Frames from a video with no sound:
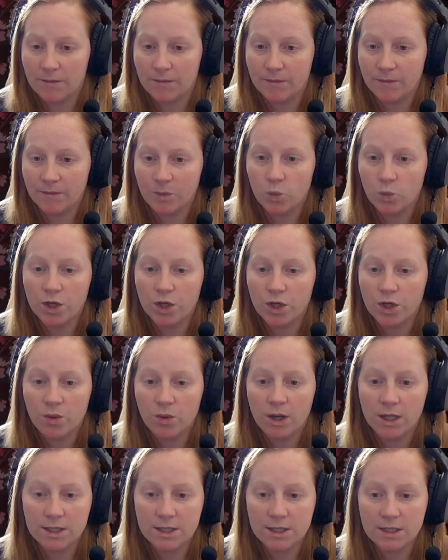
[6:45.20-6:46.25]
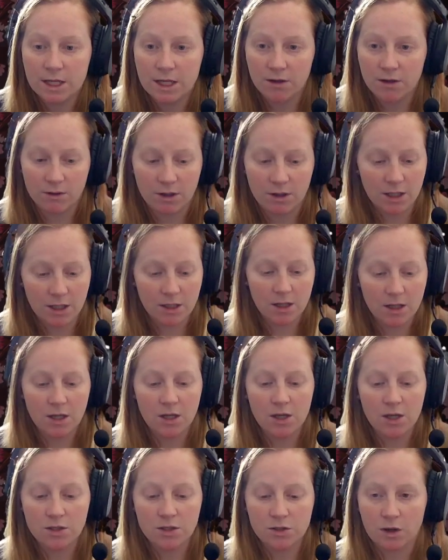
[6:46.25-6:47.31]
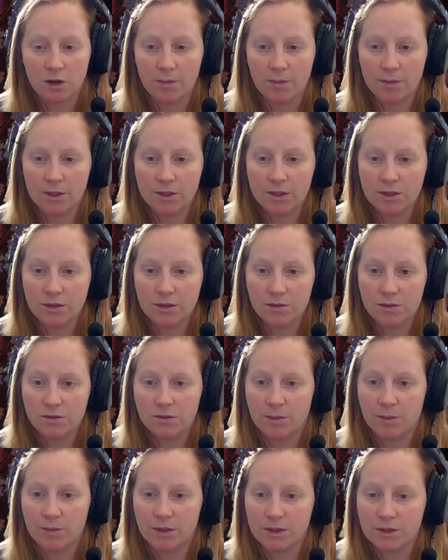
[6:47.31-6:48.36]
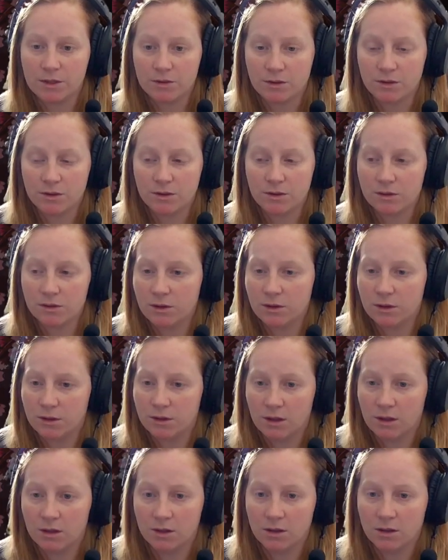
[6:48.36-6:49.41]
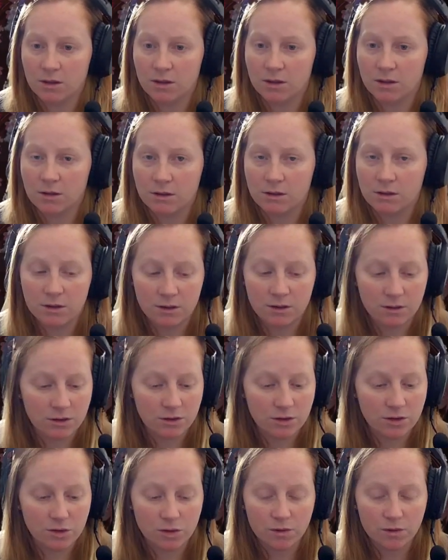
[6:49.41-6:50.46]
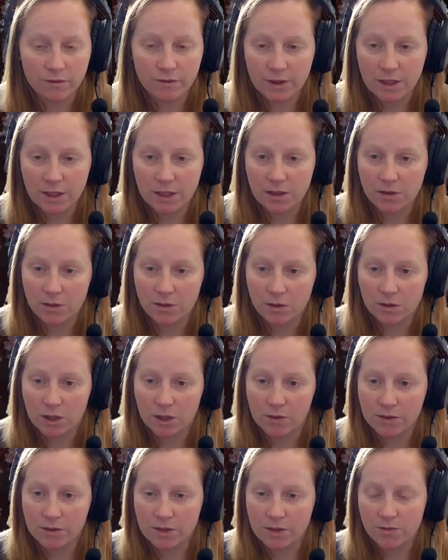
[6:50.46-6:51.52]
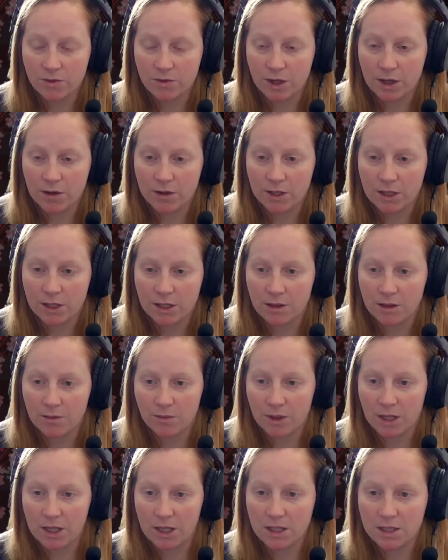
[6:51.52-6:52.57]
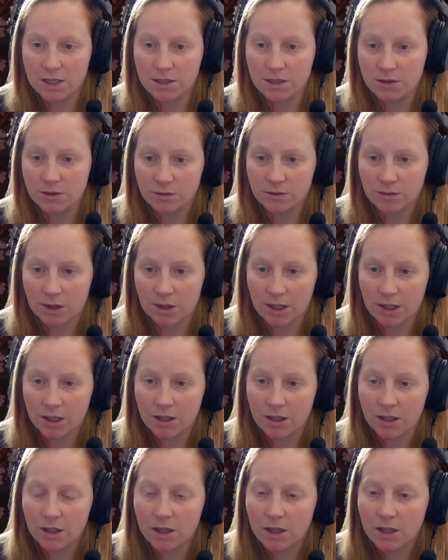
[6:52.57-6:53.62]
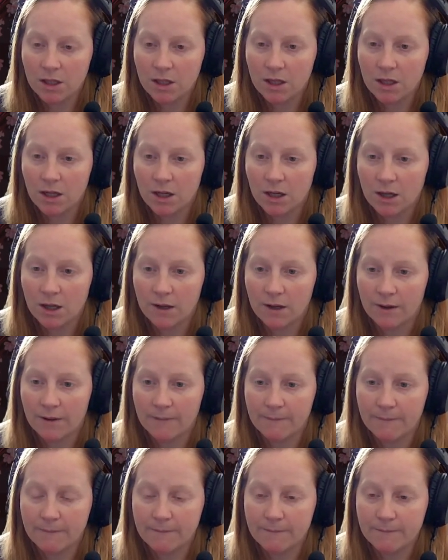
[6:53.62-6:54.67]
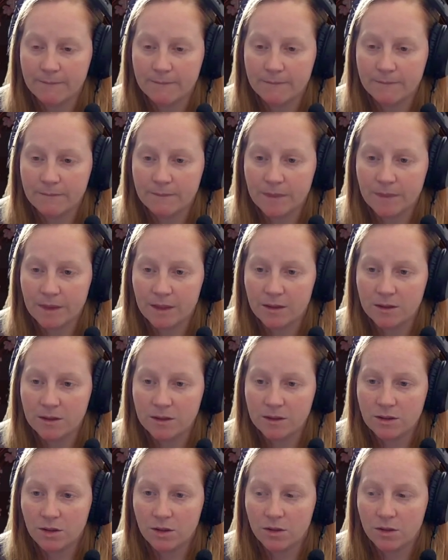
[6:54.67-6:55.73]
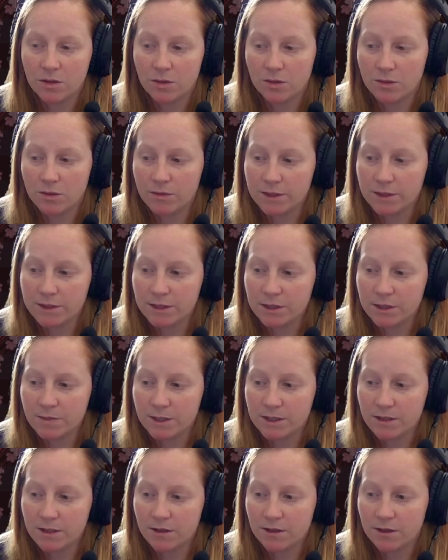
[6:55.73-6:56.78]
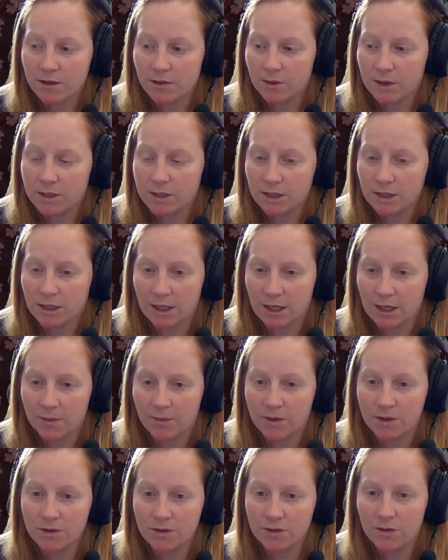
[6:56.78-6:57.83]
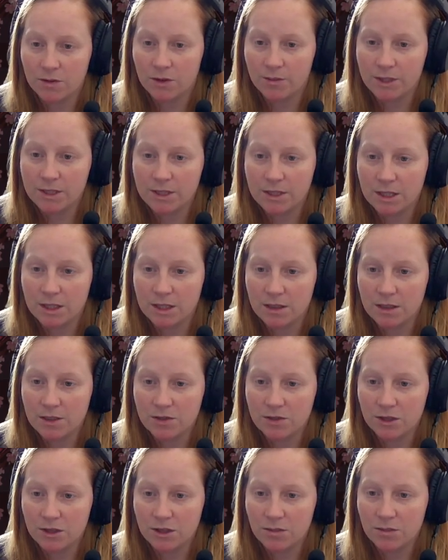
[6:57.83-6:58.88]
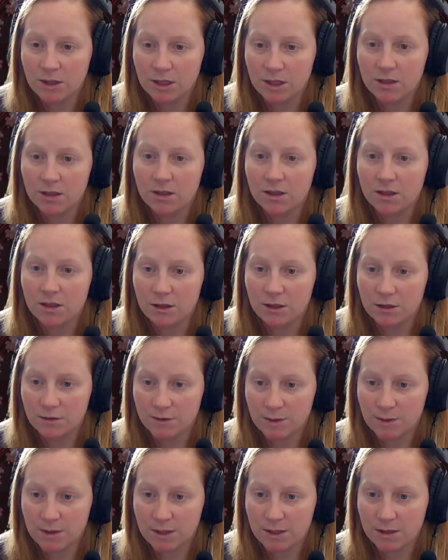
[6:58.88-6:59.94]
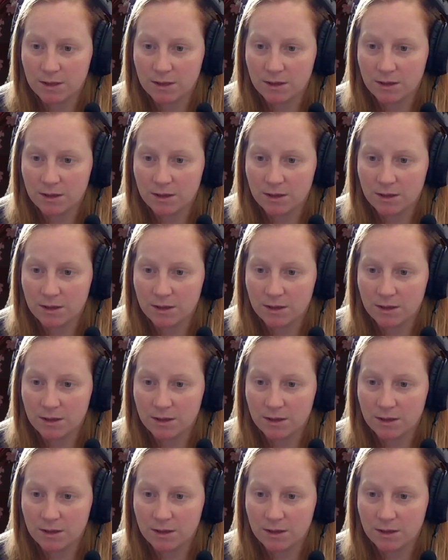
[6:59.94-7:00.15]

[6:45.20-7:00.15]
what you want to say, right? So I'm gonna do uh, Control V, or I would just right click and hit paste, right? Um, so this is basically what's gonna happen. So I'm gonna say next stream in gives me the